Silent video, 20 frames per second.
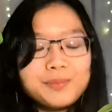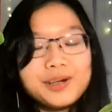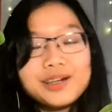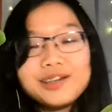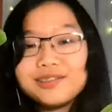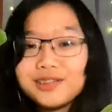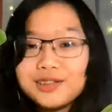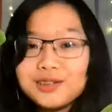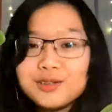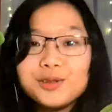
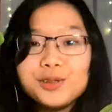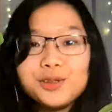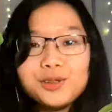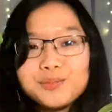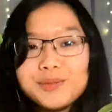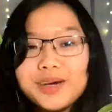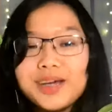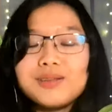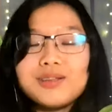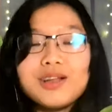person who
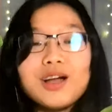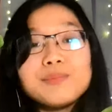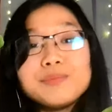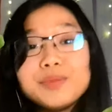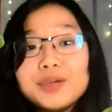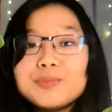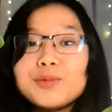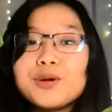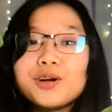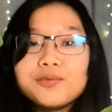you might
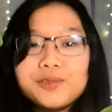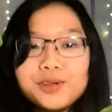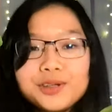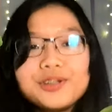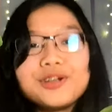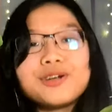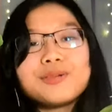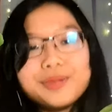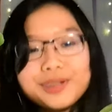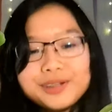not be more
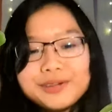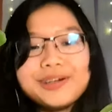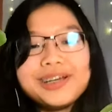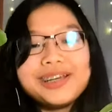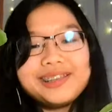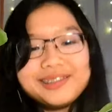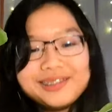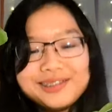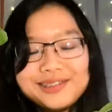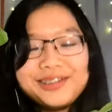vulnerable mm-hmm.
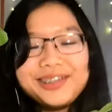with.